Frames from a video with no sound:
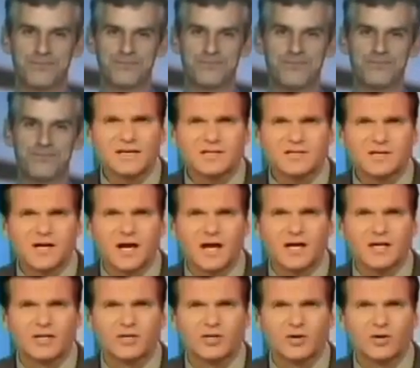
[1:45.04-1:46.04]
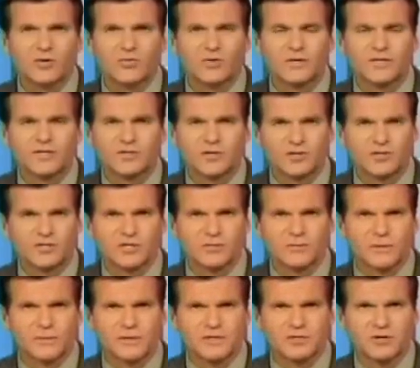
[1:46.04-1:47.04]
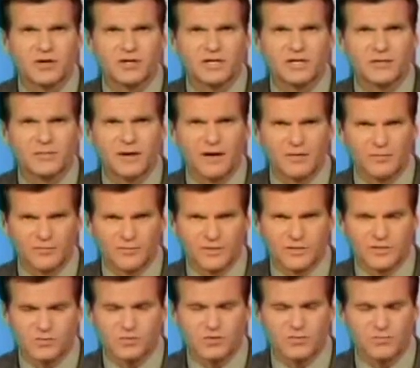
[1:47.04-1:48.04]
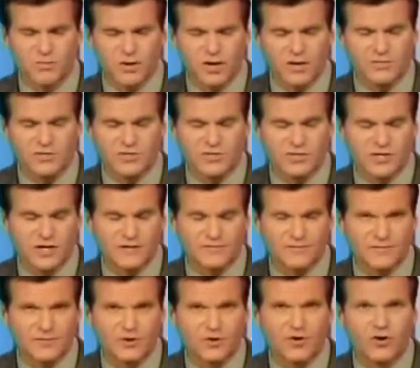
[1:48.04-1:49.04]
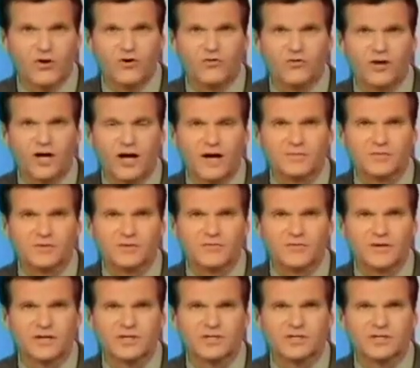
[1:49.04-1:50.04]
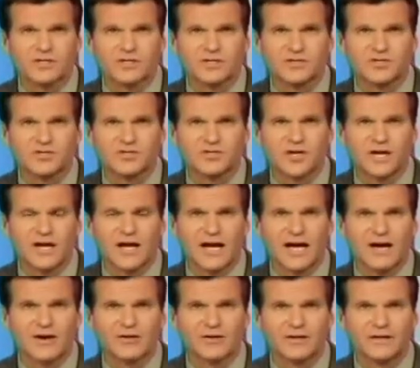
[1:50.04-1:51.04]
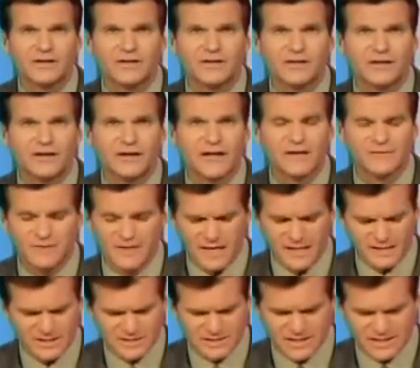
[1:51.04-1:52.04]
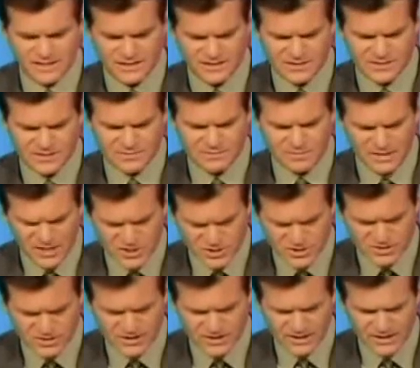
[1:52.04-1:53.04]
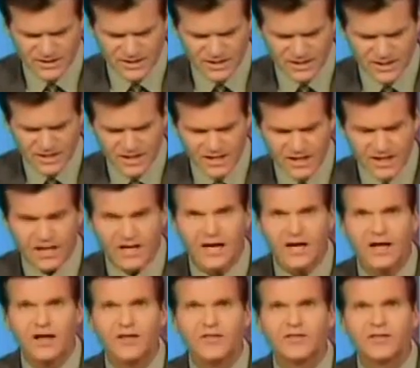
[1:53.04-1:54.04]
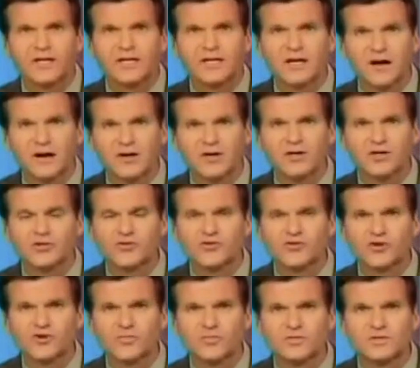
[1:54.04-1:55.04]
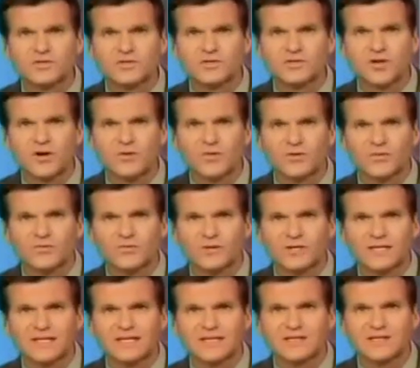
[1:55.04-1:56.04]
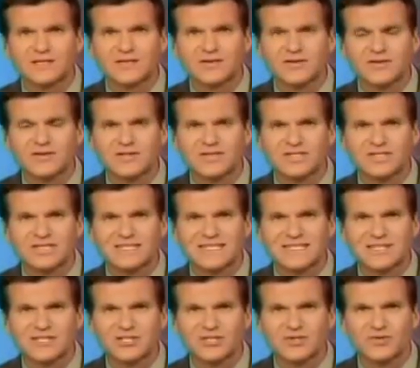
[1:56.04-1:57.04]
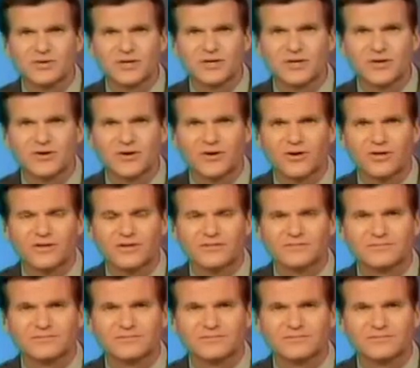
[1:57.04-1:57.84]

Based on your research, and we've been talking about this with Barbara Starr from her own observations out in Afghanistan especially, the younger troops don't really consider this an issue at all.